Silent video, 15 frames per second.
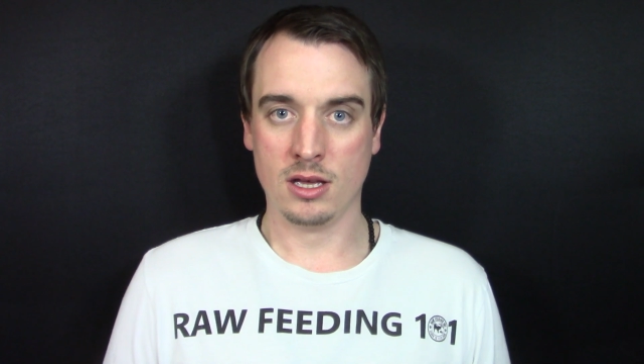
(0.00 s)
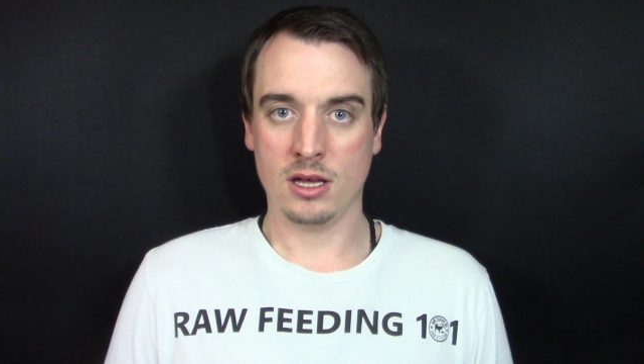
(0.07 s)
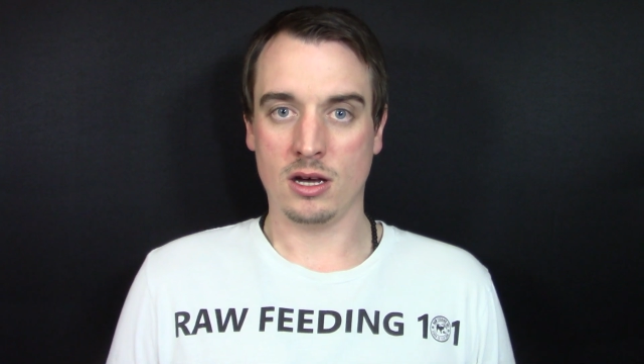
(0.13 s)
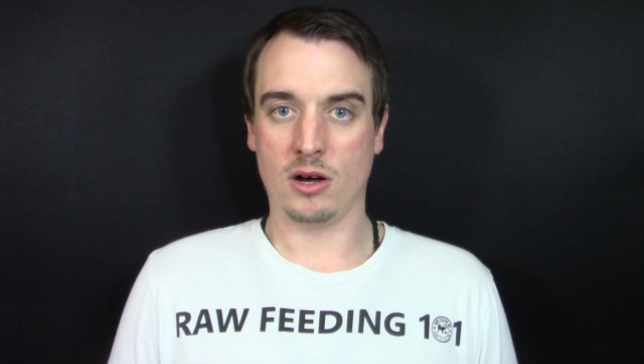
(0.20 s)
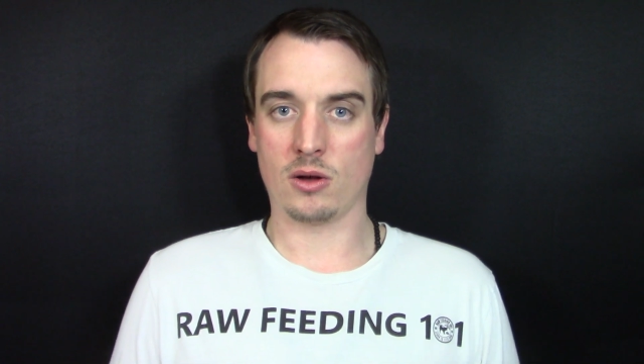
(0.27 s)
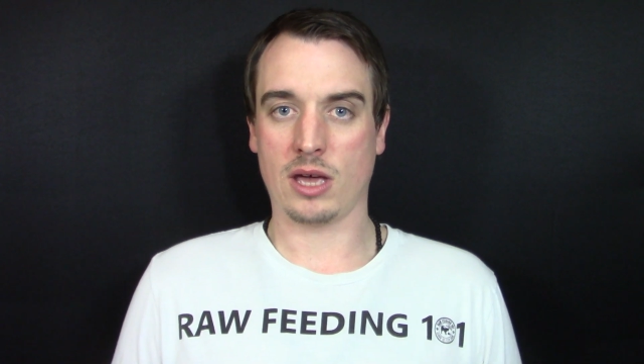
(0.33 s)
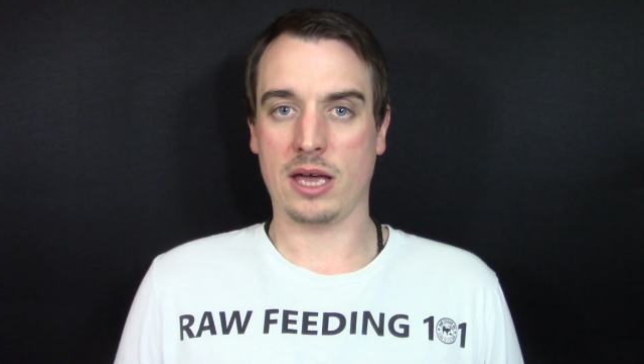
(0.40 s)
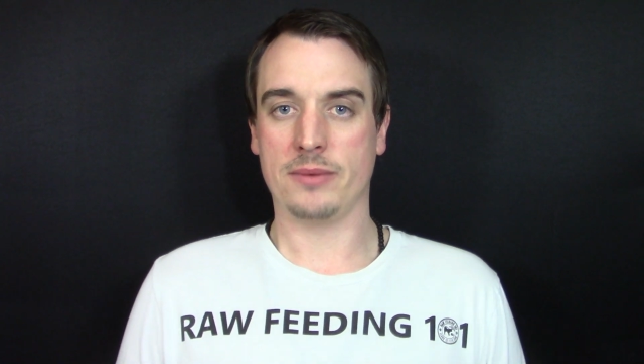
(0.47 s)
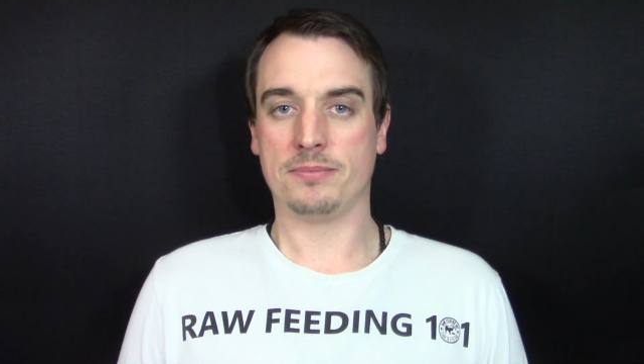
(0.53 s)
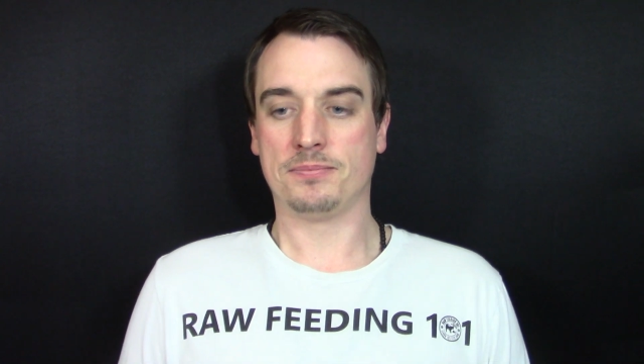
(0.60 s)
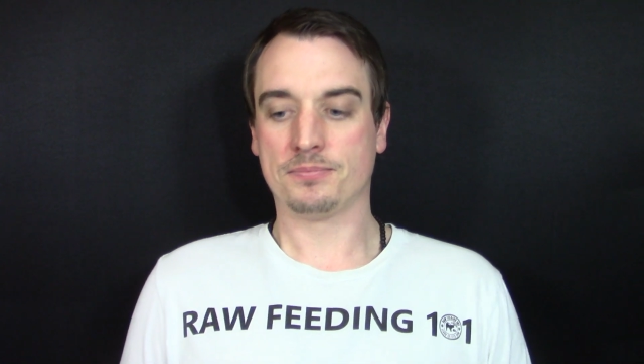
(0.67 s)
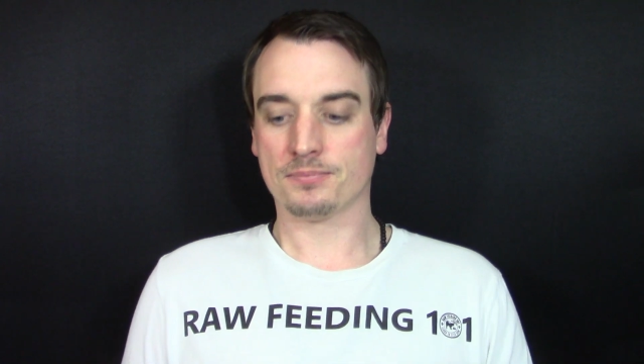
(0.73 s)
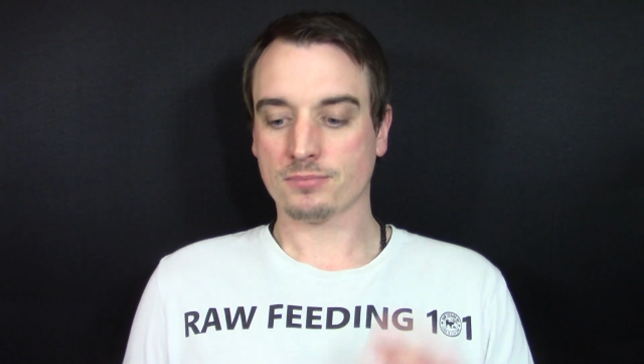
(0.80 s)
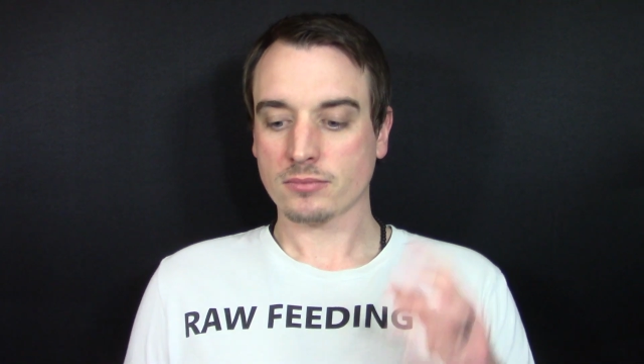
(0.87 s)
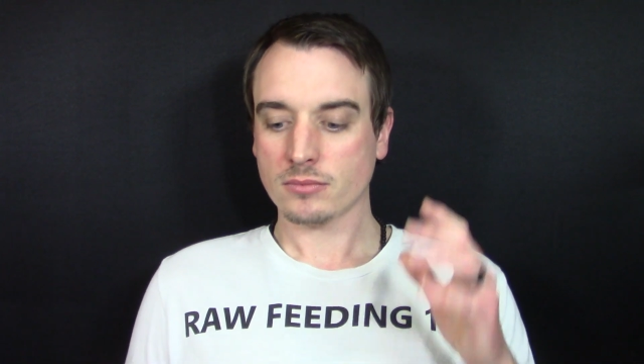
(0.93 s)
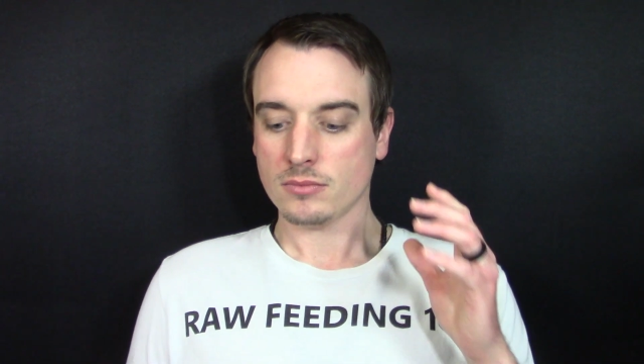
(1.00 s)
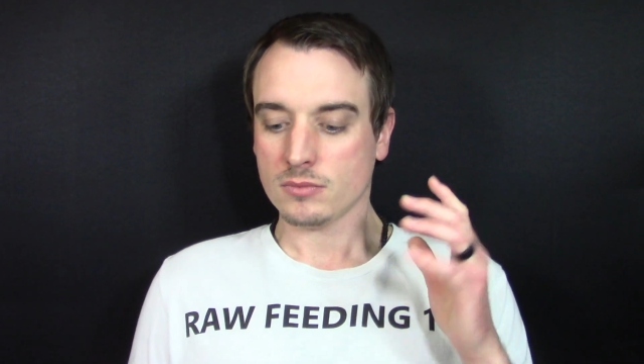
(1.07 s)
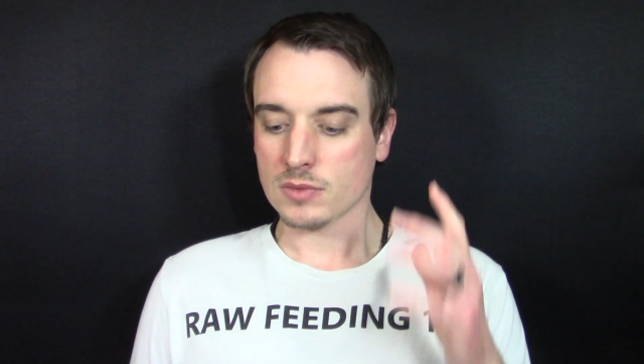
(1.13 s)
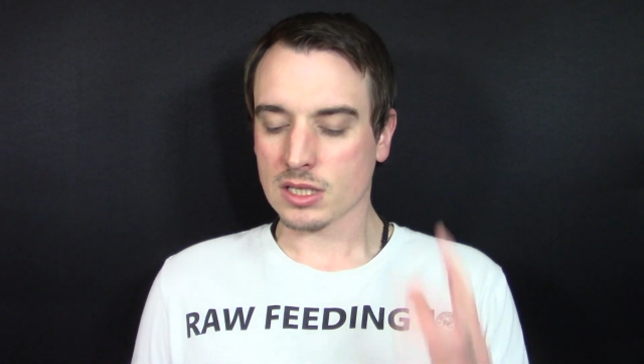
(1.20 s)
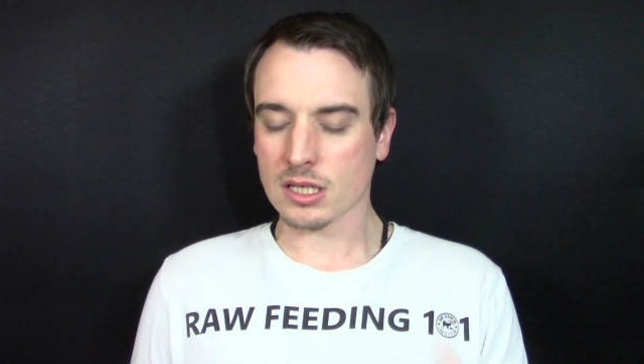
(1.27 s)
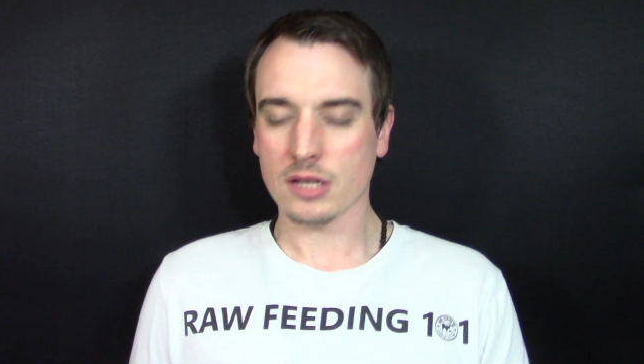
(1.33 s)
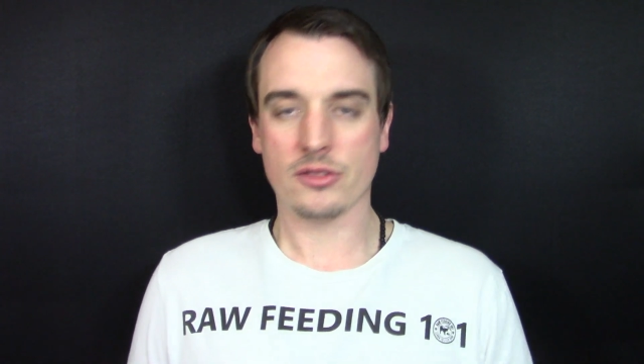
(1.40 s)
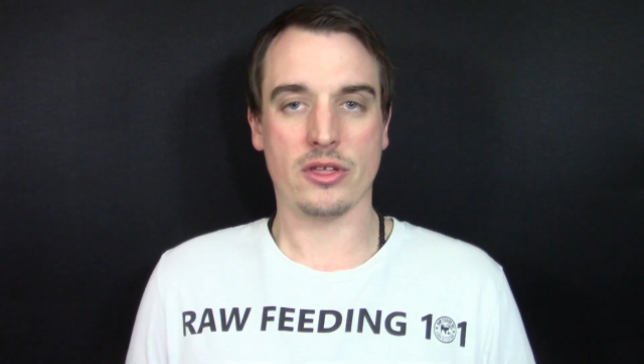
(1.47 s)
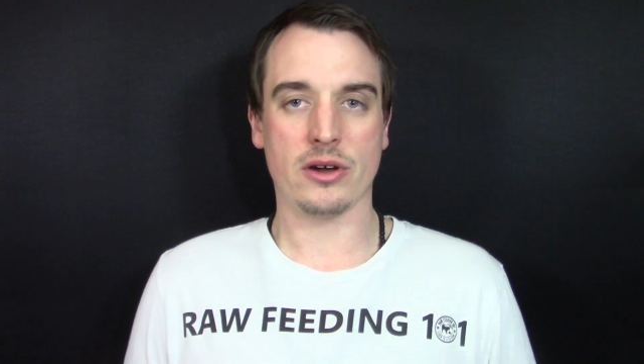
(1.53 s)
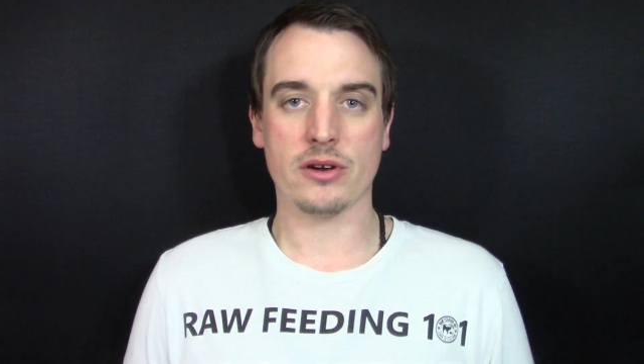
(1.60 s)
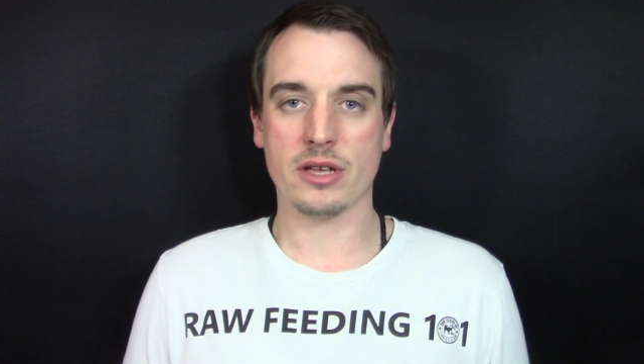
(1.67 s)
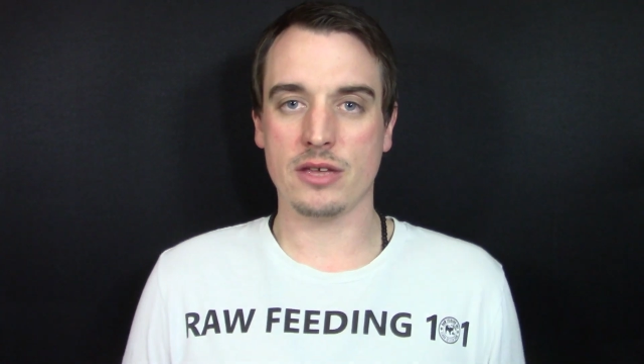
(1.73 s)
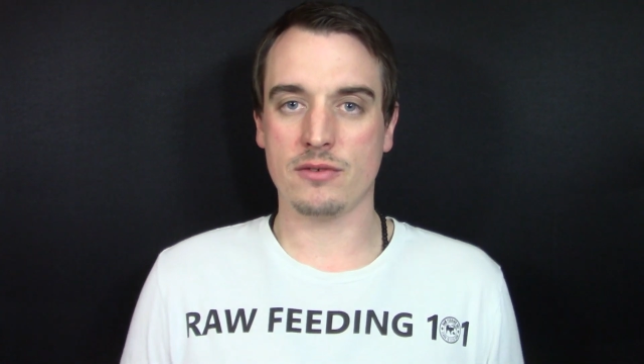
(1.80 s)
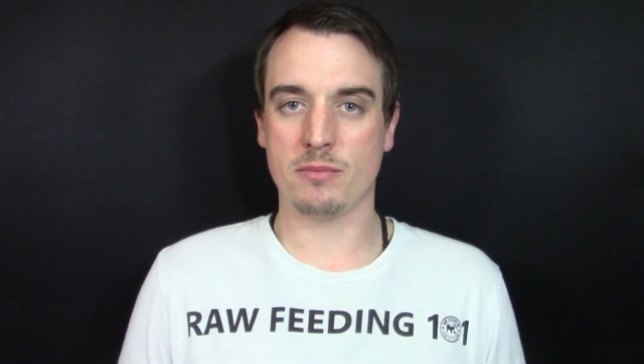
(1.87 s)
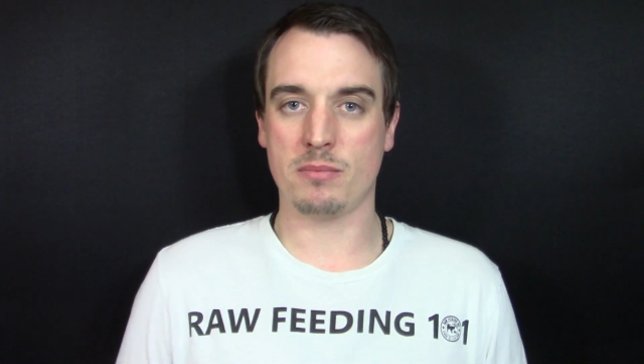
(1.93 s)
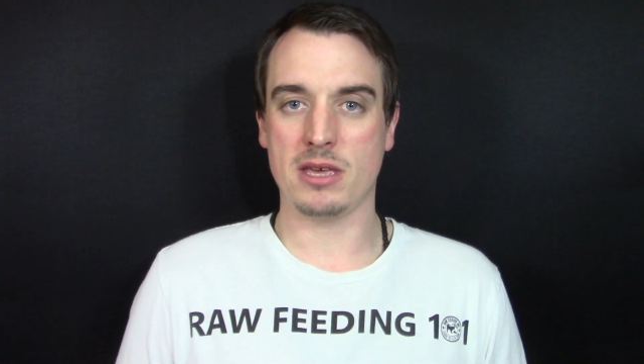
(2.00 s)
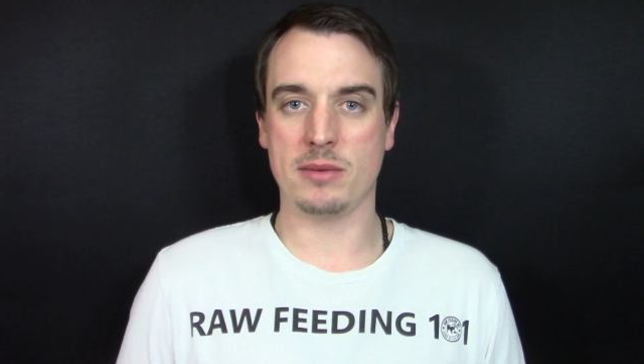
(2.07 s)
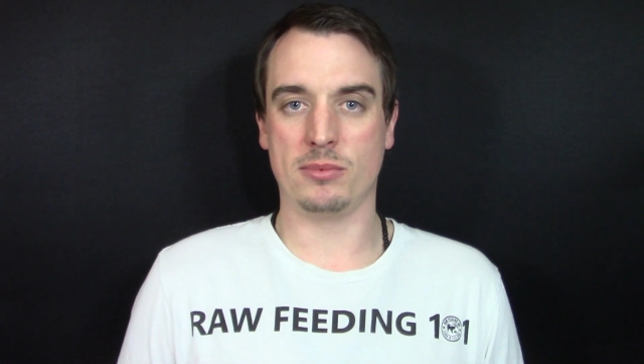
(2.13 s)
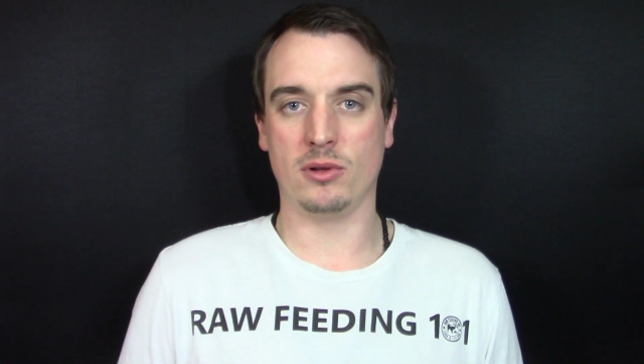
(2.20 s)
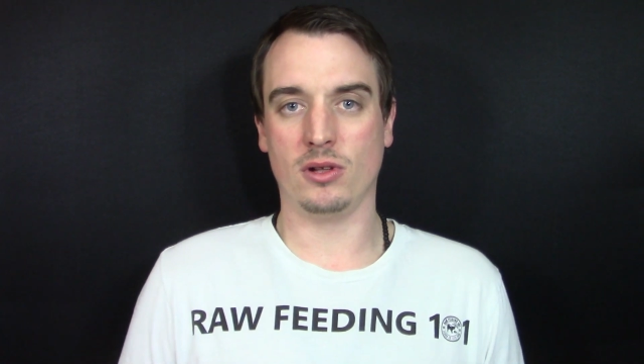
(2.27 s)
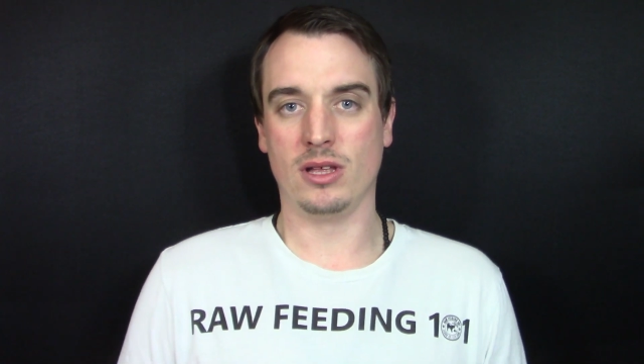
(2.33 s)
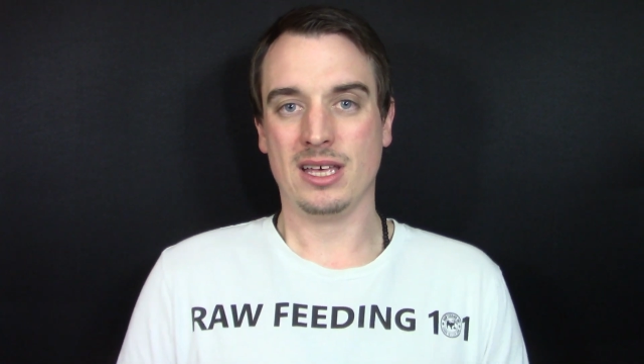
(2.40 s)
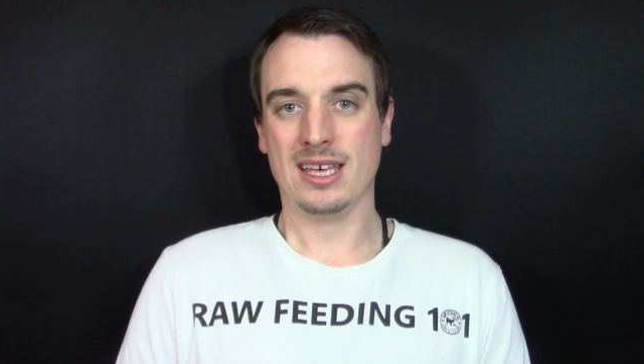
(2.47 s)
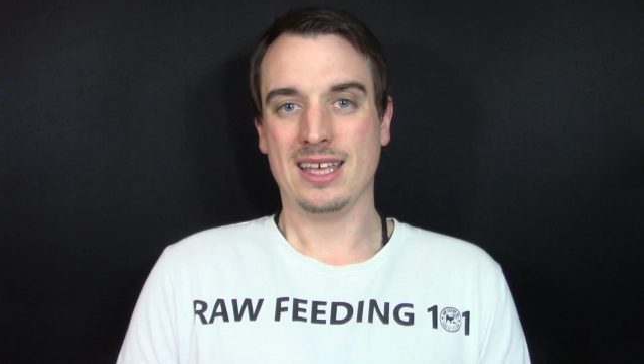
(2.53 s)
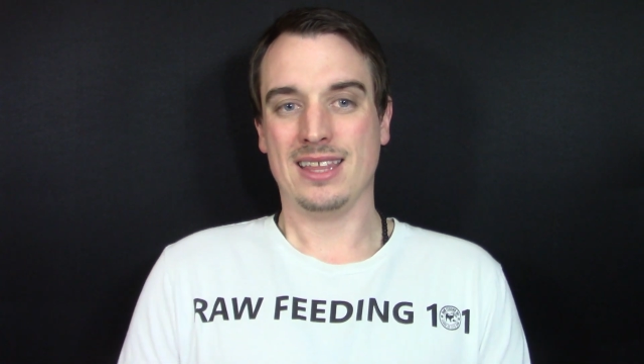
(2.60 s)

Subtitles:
Okay, there are even people